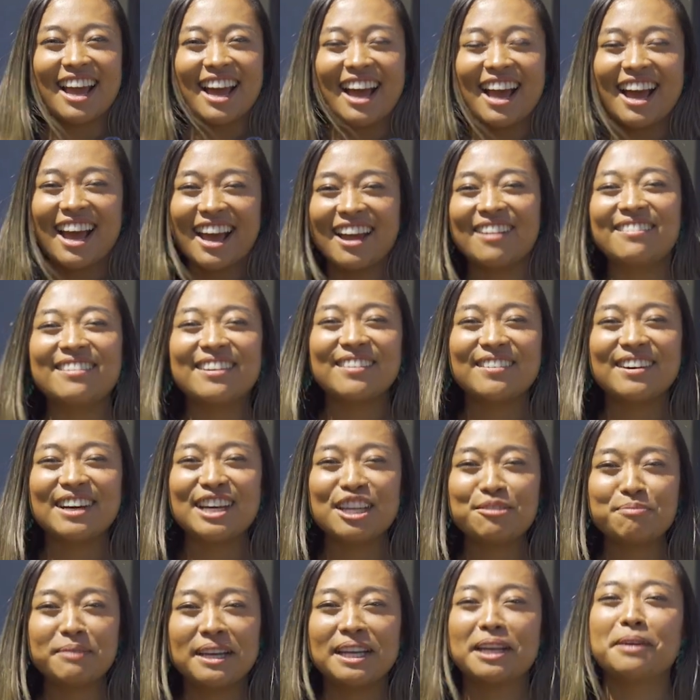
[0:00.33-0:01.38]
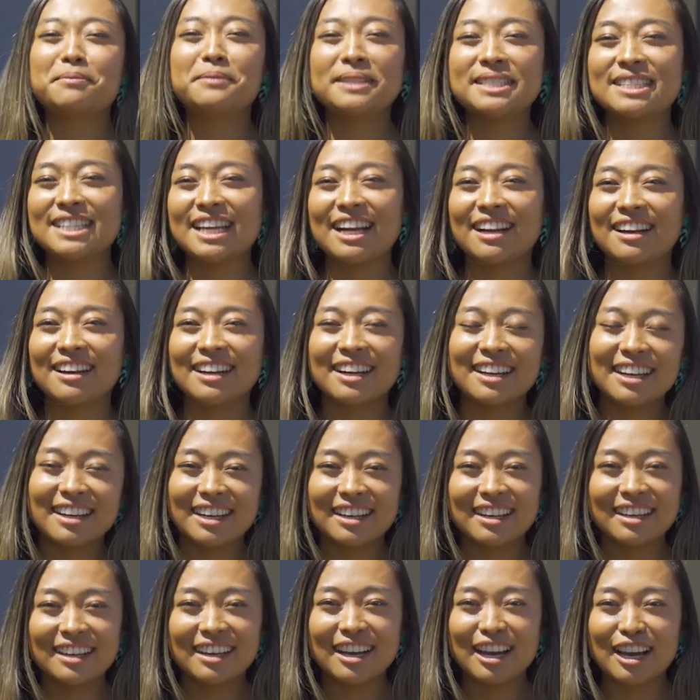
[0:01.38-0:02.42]
Hi everyone, my name is
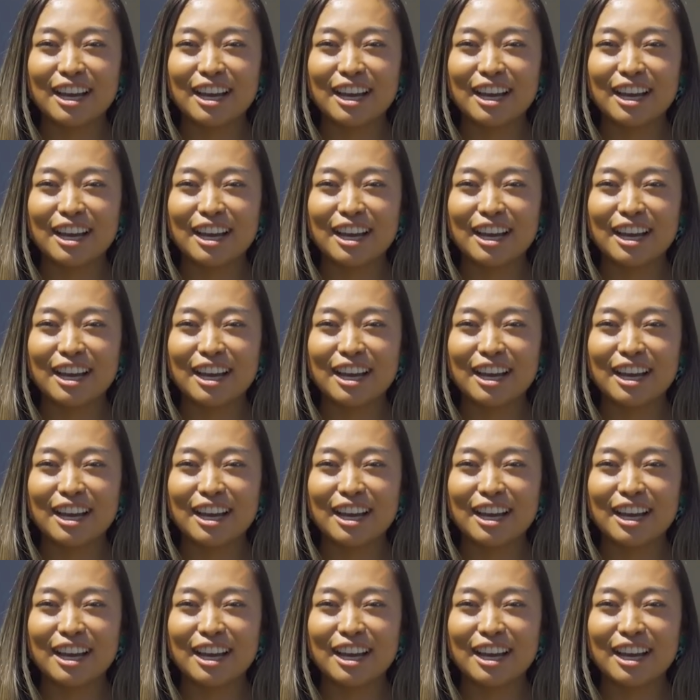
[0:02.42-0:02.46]
Erica.